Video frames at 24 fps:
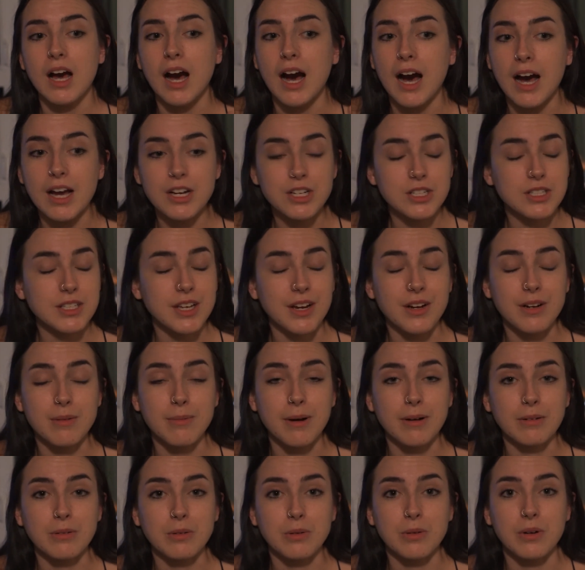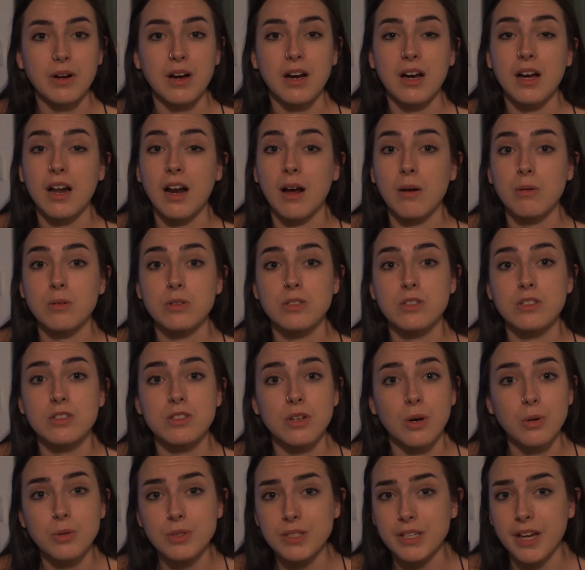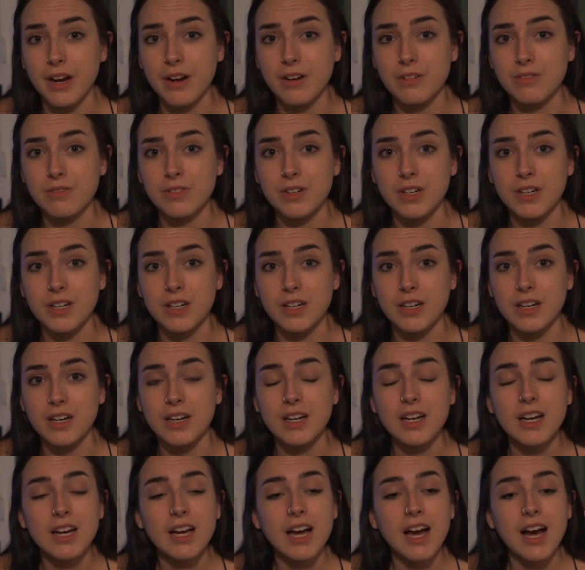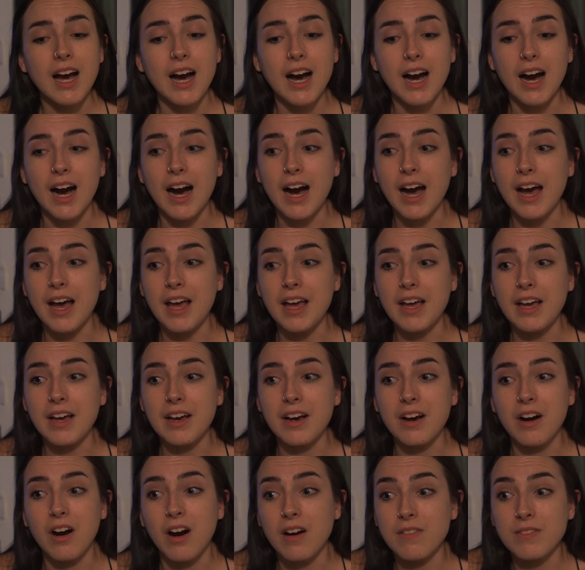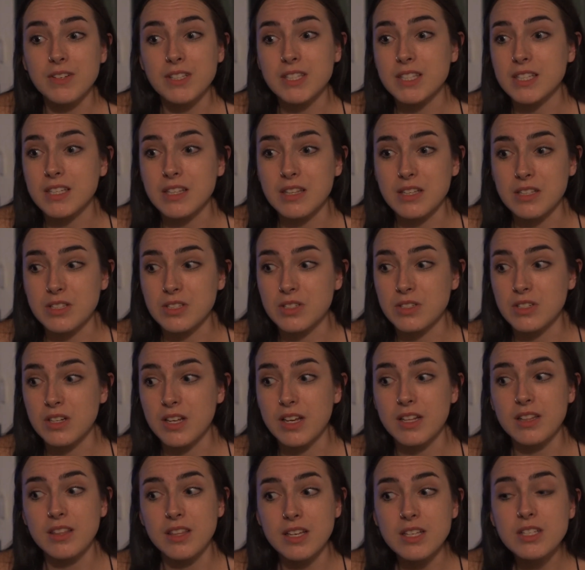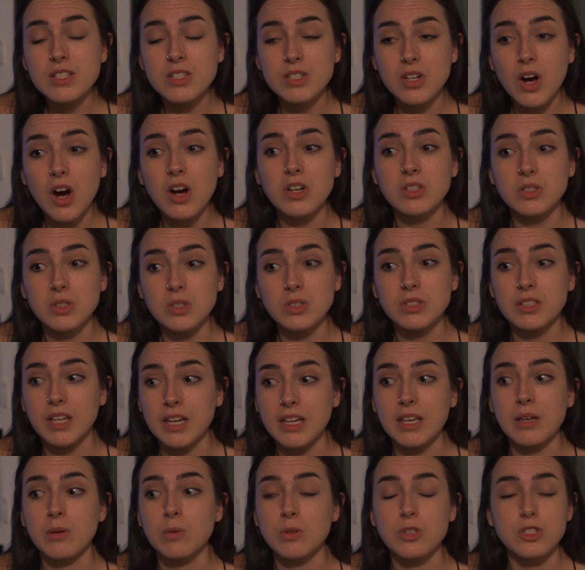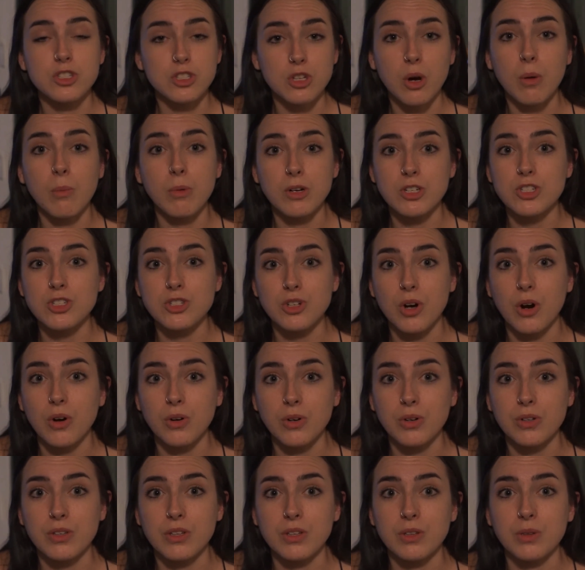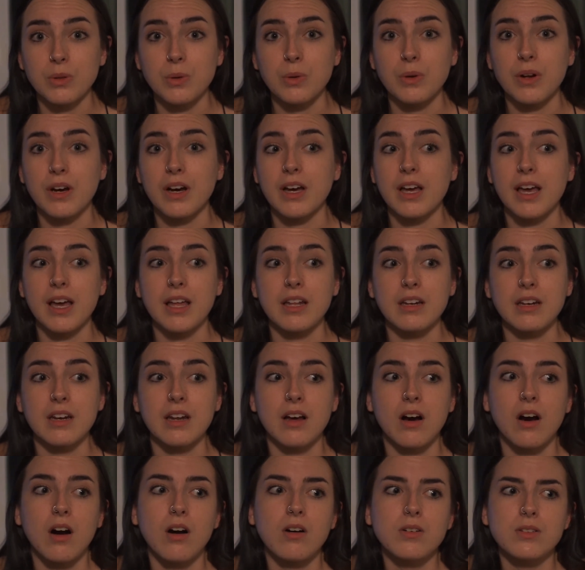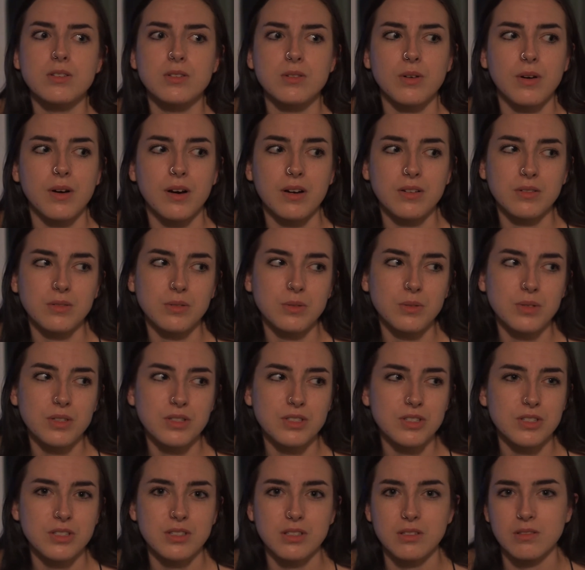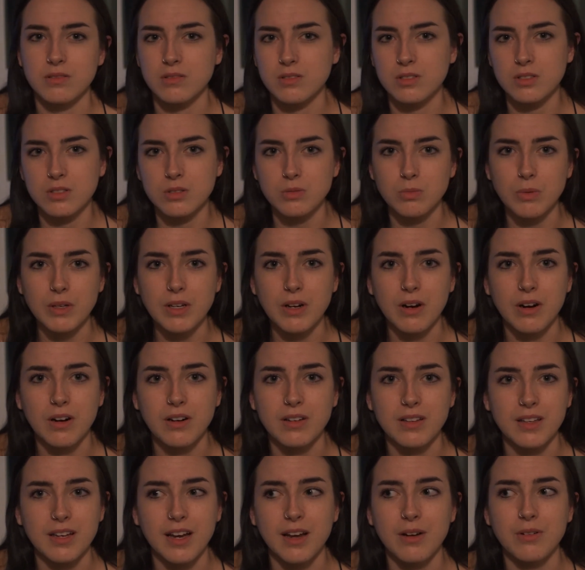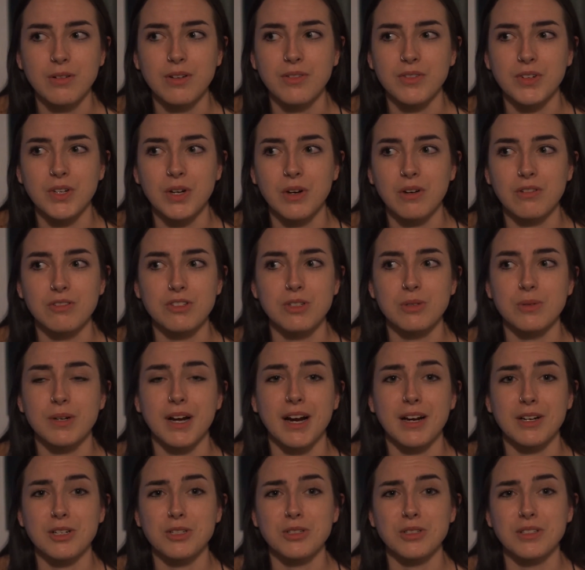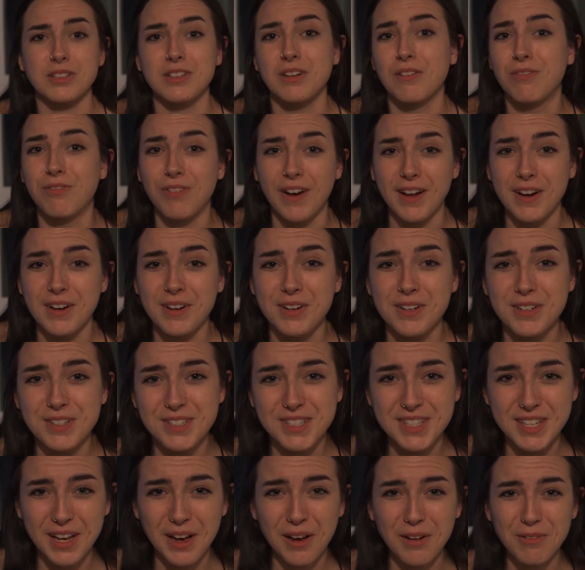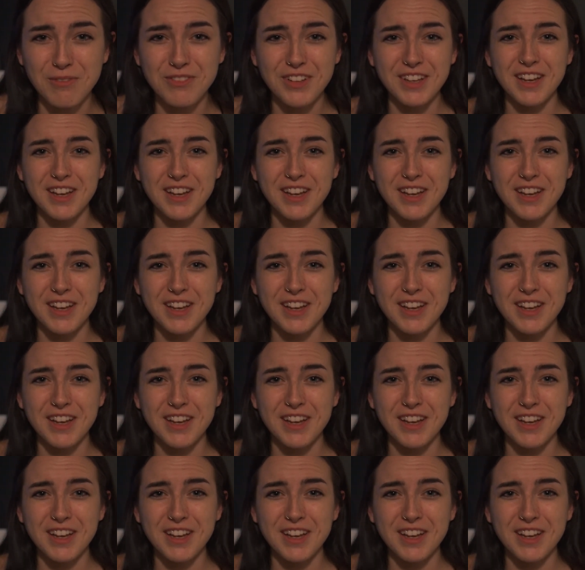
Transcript: I just cared about Luna and I was so scared for her. I obviously this this dog looked like it was so much stronger than Luna and also Luna's just a sweetheart. Like I don't even know if she would actually defend herself.